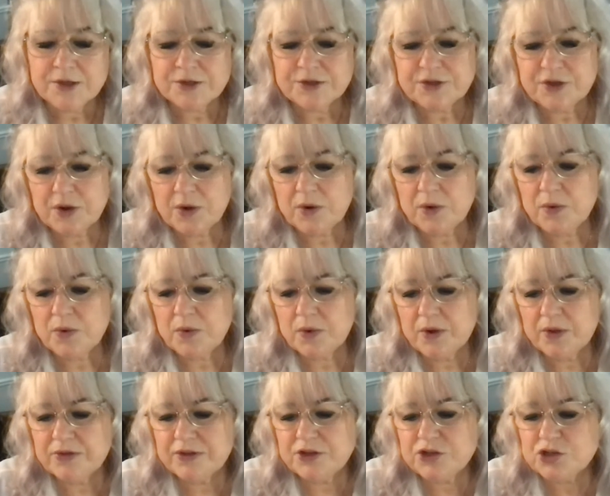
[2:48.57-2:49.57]
So
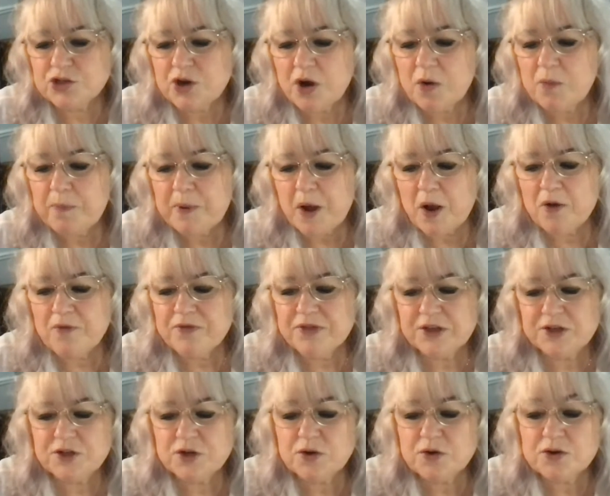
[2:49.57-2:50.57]
the trope of
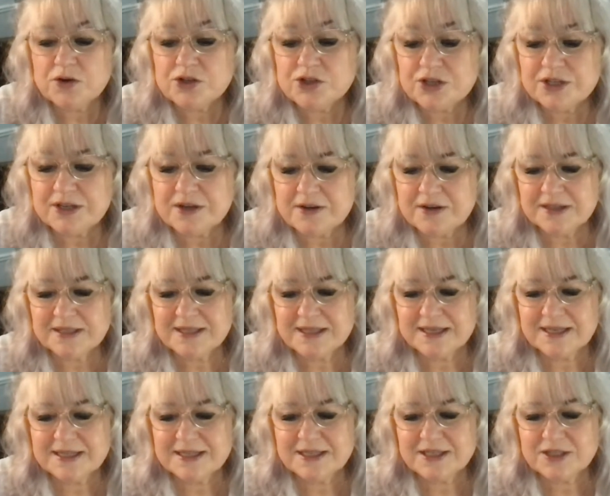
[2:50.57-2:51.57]
the tortured
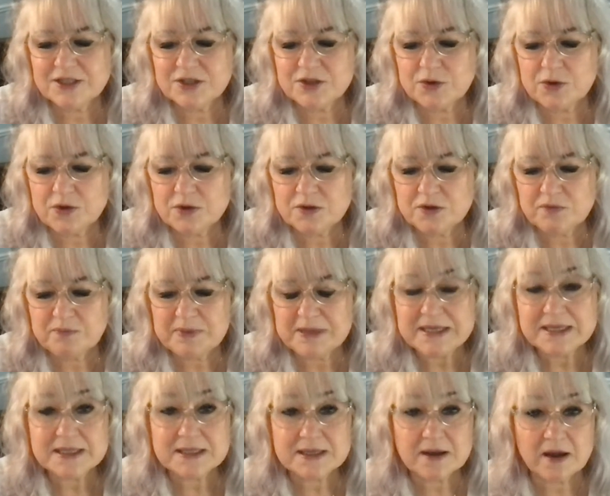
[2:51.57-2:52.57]
artist is thought to have been
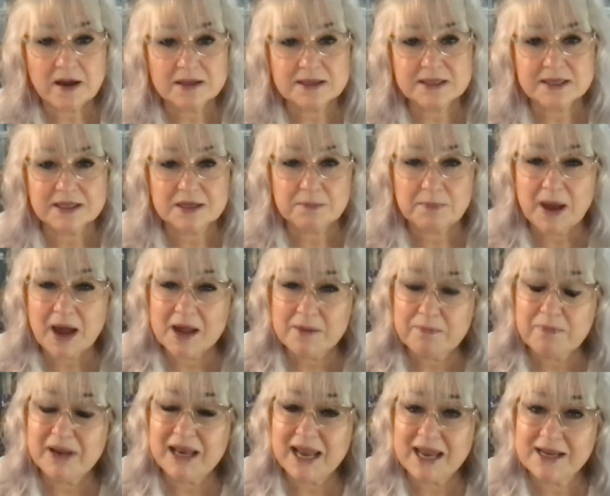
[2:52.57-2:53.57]
started by
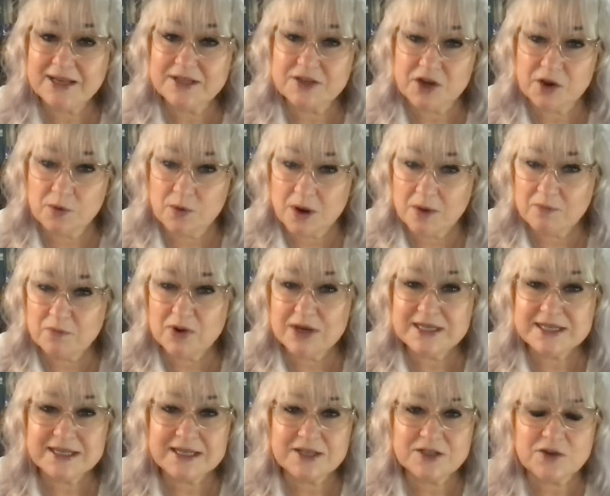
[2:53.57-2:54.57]
Plato. I'm
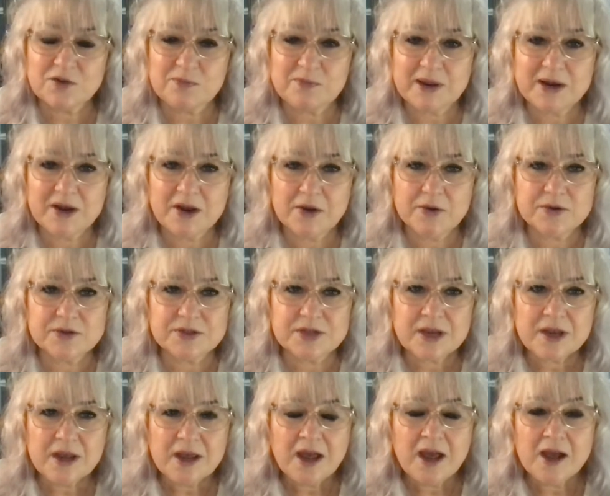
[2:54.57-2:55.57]
reading this off my notes.
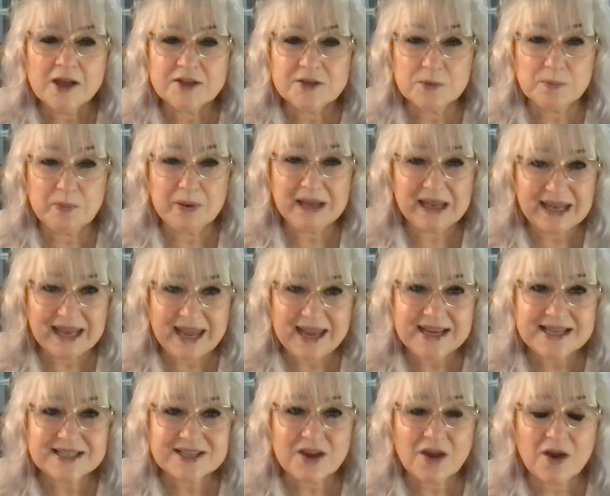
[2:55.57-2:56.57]
So
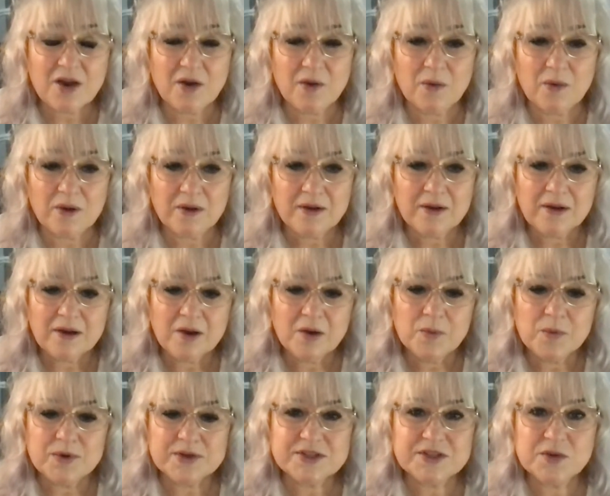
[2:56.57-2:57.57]
Plato
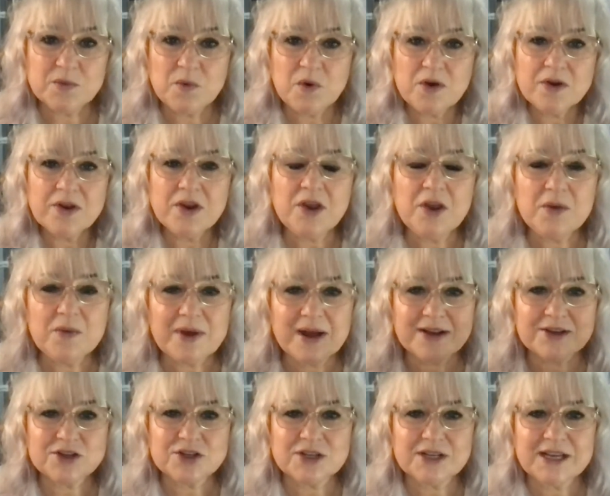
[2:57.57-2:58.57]
was the one who
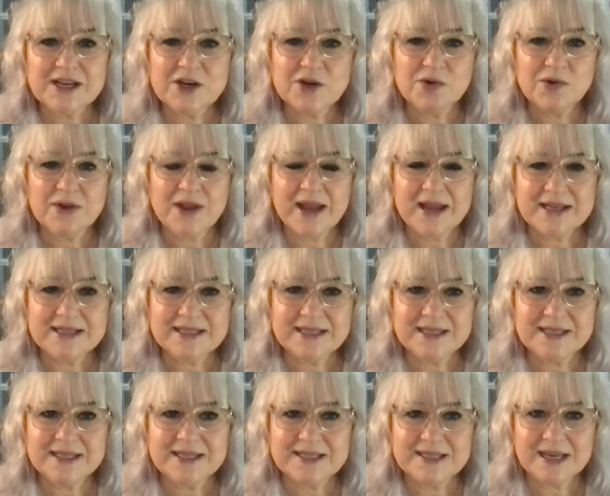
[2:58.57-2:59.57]
actually created
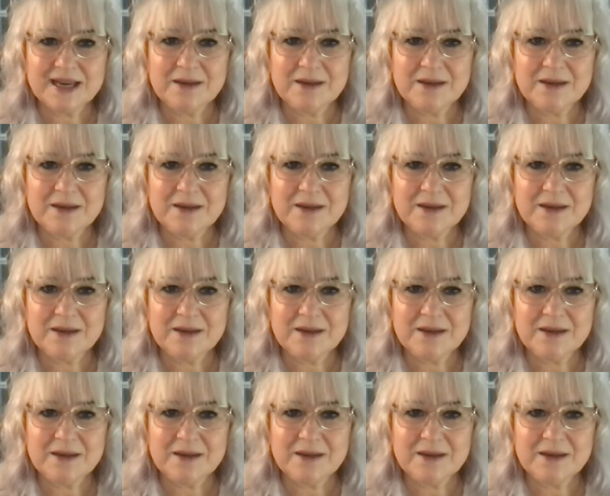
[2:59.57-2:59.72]
this